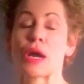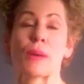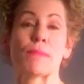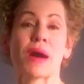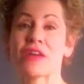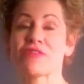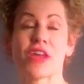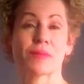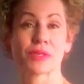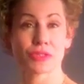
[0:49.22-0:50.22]
my
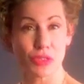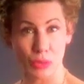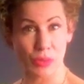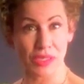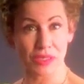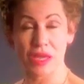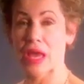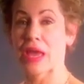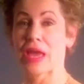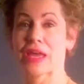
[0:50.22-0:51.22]
family is Greek,
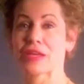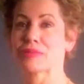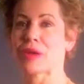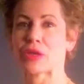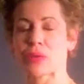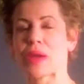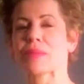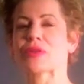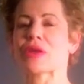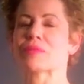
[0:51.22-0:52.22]
and my
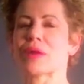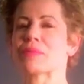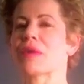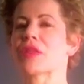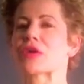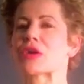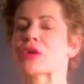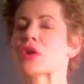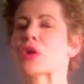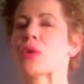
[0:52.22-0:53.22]
grandmother and my mother
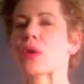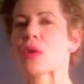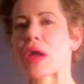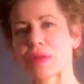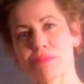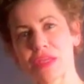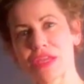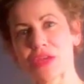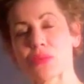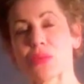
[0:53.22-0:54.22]
and
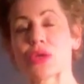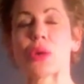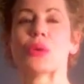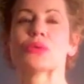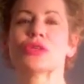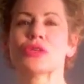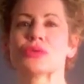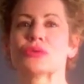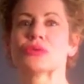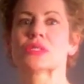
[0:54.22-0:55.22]
me, we only
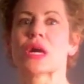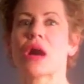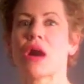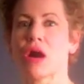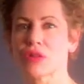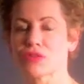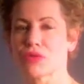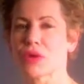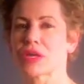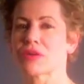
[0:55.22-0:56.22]
use olive
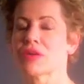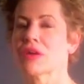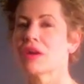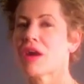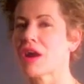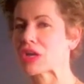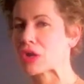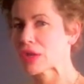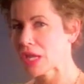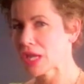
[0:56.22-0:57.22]
oil on
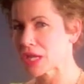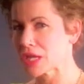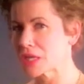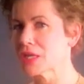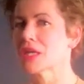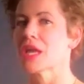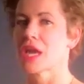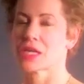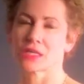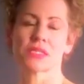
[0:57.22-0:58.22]
our hair
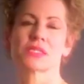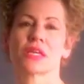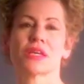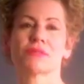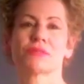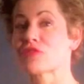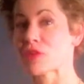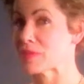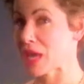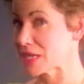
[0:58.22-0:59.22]
and our skin.
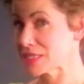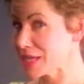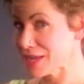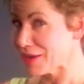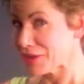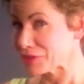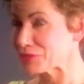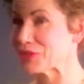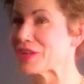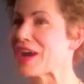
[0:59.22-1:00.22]
From that day
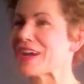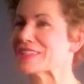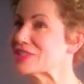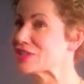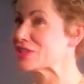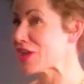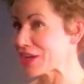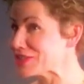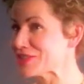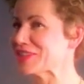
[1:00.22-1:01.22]
onward, I
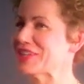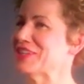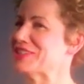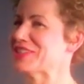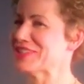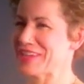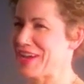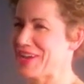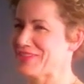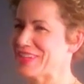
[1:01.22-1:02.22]
snuck into the kitchen
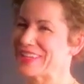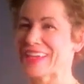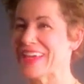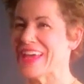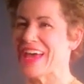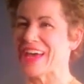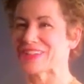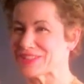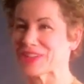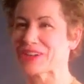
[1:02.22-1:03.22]
cabinet
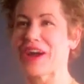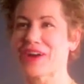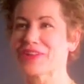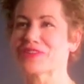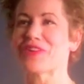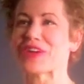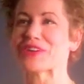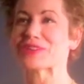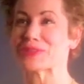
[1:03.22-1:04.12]
and took olive oil